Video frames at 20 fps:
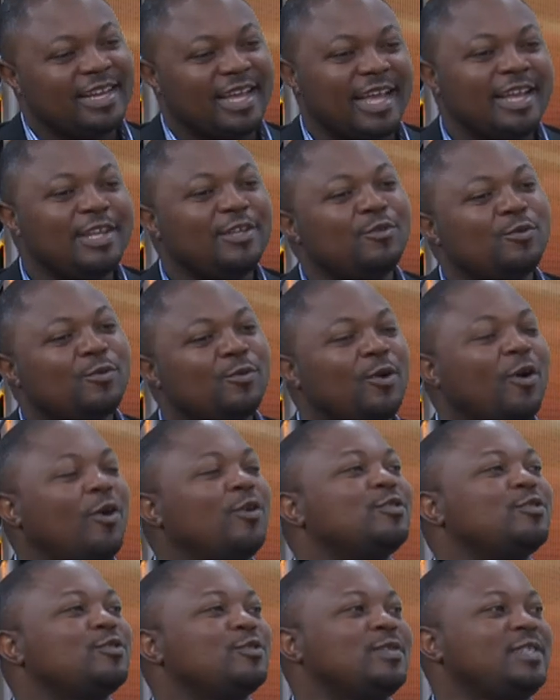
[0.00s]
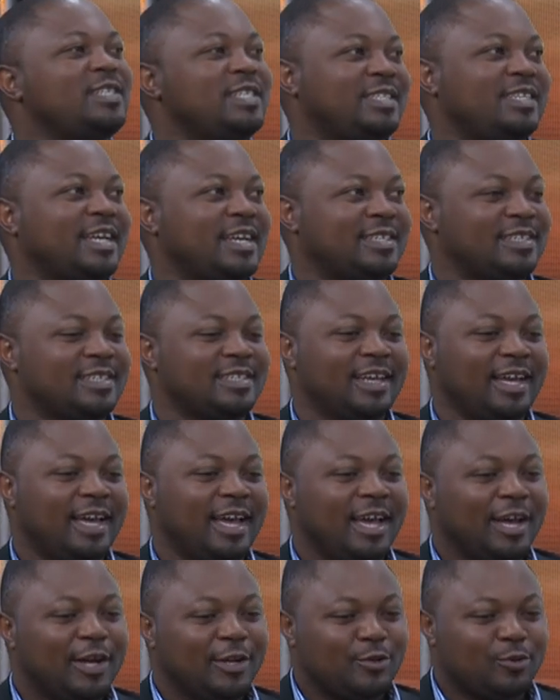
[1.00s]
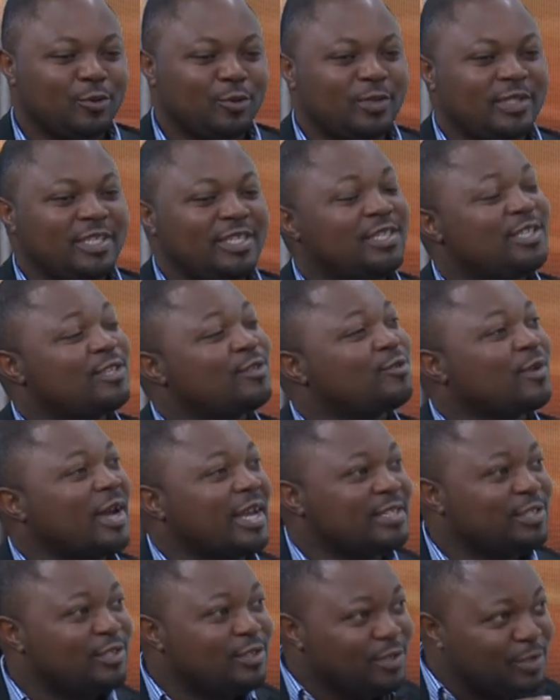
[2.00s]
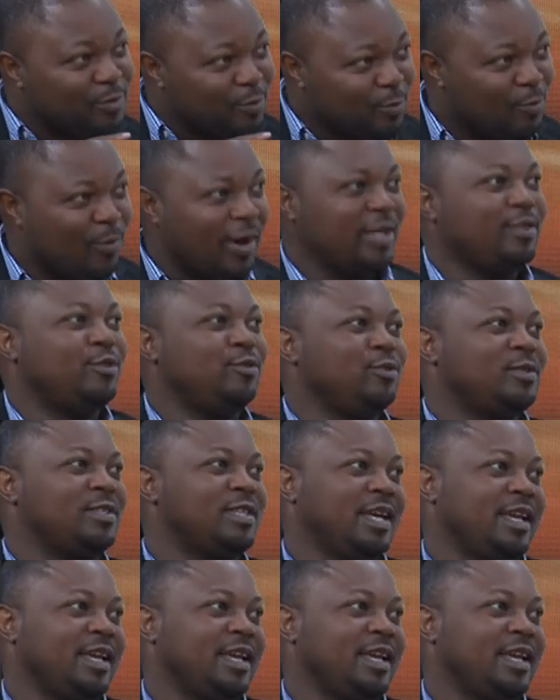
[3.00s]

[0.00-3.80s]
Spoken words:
and you will also teach us to distrust what you say.